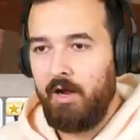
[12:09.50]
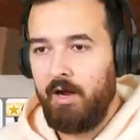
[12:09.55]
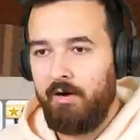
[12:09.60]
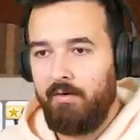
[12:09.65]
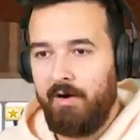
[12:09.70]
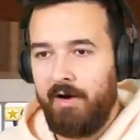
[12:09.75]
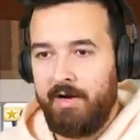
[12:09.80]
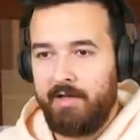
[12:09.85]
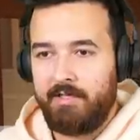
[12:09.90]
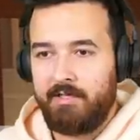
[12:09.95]

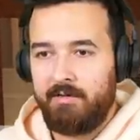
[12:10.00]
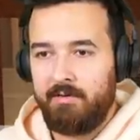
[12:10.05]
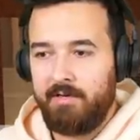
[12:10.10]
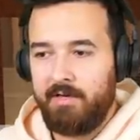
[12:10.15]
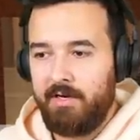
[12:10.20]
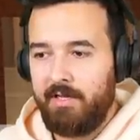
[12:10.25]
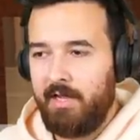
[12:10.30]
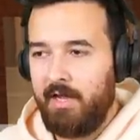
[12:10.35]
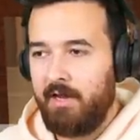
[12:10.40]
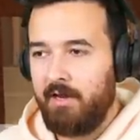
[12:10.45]
Alrighty, so we're
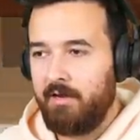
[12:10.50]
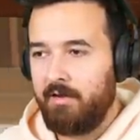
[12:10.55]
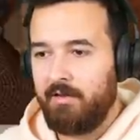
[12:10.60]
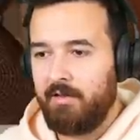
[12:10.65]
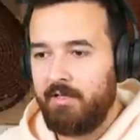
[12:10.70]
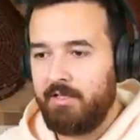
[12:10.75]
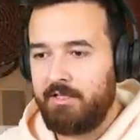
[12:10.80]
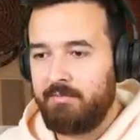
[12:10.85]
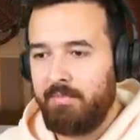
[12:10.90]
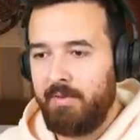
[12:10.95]
gonna get
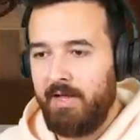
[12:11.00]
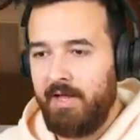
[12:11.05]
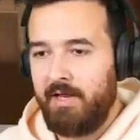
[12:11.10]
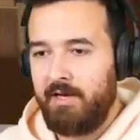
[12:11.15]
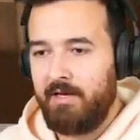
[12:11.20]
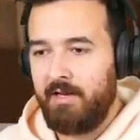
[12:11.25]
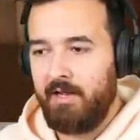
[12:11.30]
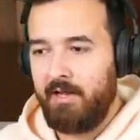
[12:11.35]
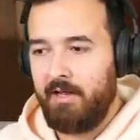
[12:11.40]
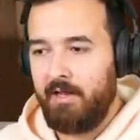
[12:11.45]
this
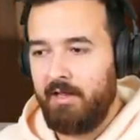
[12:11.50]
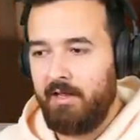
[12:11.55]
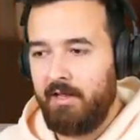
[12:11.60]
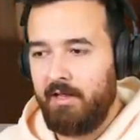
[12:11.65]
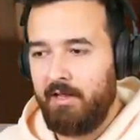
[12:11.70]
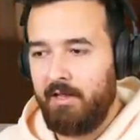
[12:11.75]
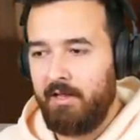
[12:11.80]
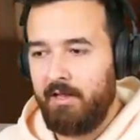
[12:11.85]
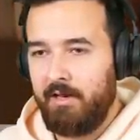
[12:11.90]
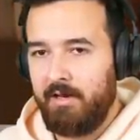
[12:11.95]
bed
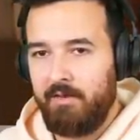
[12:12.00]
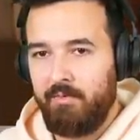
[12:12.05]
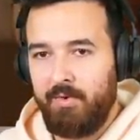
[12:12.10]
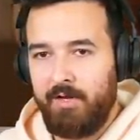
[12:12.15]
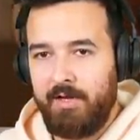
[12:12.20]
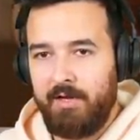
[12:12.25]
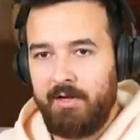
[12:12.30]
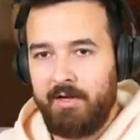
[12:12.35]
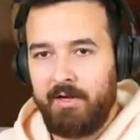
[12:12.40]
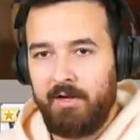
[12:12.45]
and
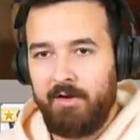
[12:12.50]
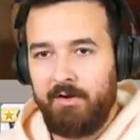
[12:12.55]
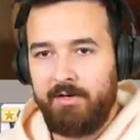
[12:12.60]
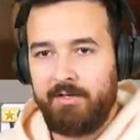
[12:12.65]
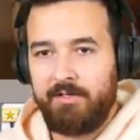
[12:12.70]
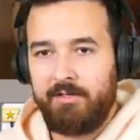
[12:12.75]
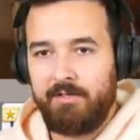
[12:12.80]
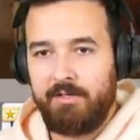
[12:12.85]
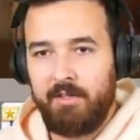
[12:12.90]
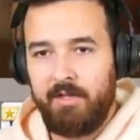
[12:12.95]
we are going
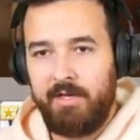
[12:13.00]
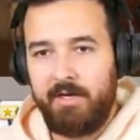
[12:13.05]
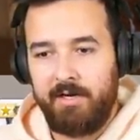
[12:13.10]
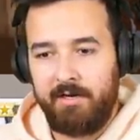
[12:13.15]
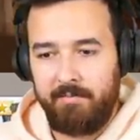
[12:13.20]
to delete